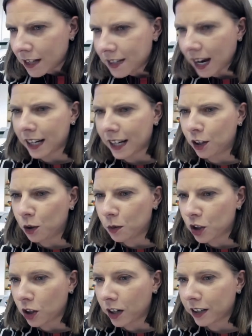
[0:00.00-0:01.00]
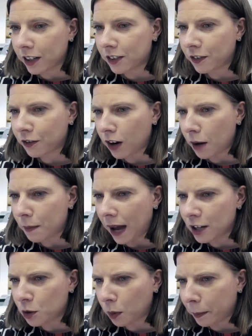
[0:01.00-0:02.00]
Danny, who is joining us from
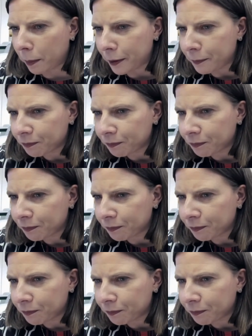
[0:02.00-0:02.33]
Antwerp.